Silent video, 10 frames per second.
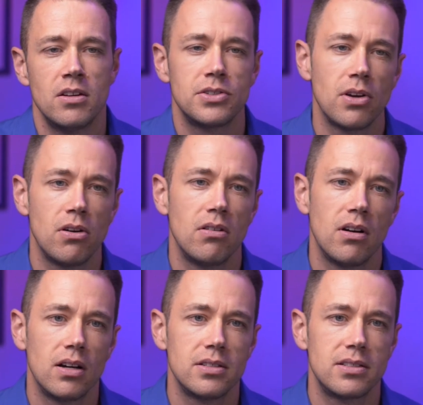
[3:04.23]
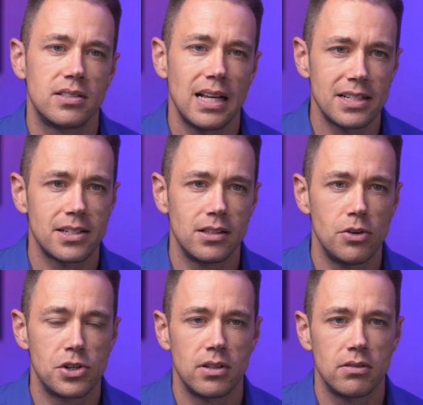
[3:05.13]
So, a SaaS
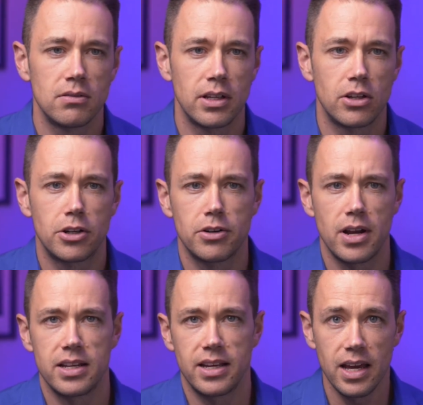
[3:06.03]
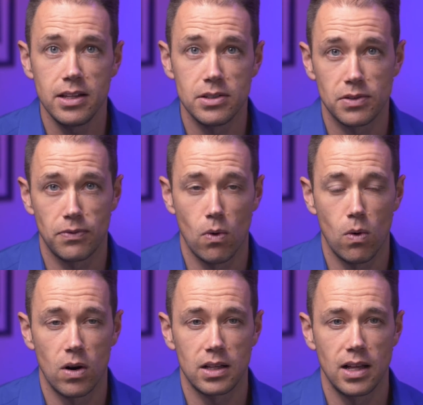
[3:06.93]
solution that could create gains
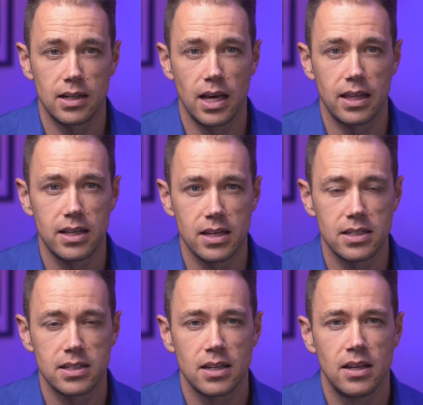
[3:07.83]
for a client like this